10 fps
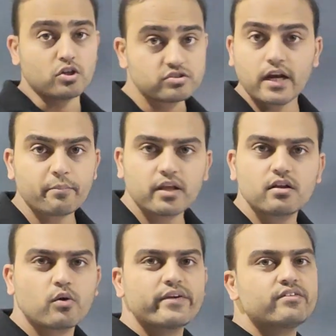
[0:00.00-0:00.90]
Does that
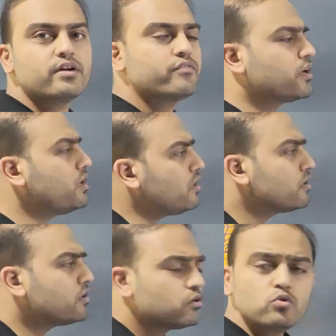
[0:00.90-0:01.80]
make the question difficult?
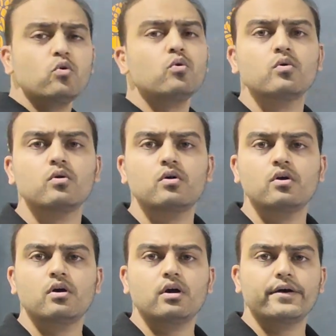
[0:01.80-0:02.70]
No,
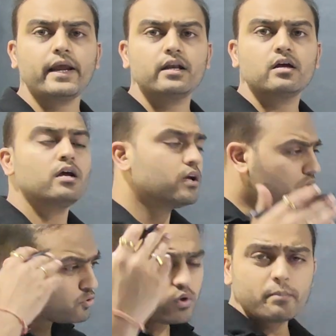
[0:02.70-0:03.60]
right?
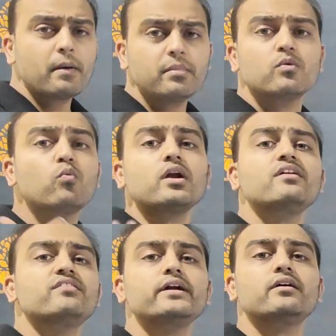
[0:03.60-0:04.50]
You remember
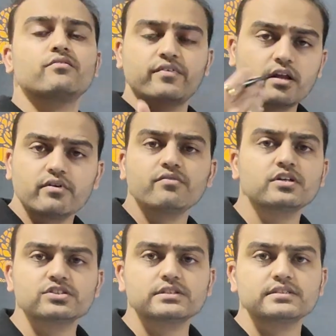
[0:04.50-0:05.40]
what is it? Whenever a
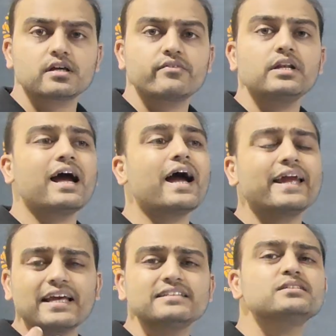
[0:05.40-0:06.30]
function is given,
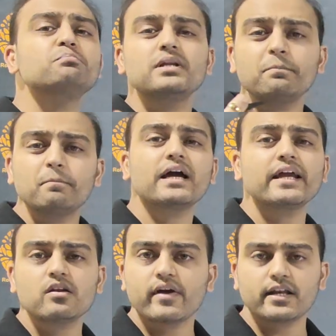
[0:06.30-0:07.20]
I can simply
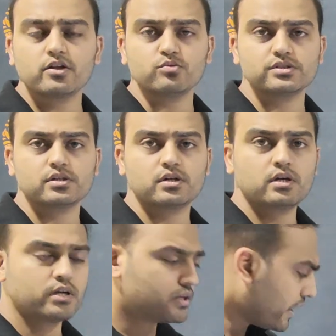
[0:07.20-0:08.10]
plug in values,
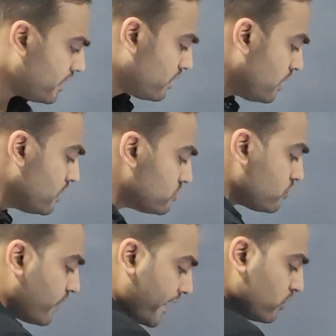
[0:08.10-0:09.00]
right?
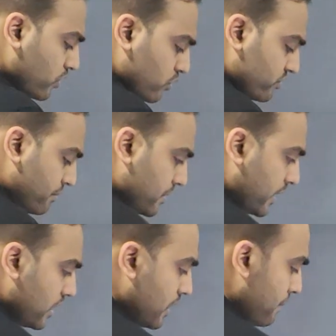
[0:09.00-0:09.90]
So why don't you
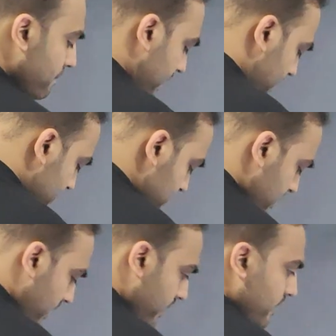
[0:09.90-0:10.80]
simply plug in?
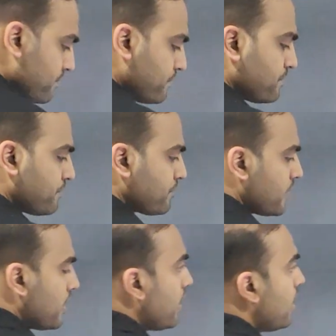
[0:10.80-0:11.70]
Say,
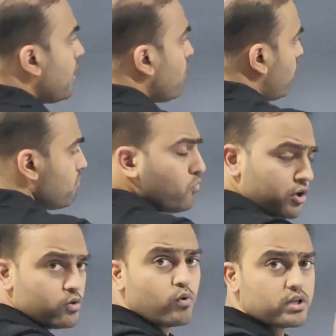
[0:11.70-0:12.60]

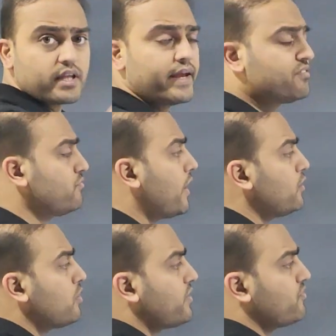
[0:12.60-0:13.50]
what do you want the x
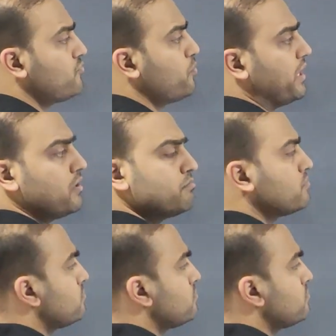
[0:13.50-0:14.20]
value of x to be?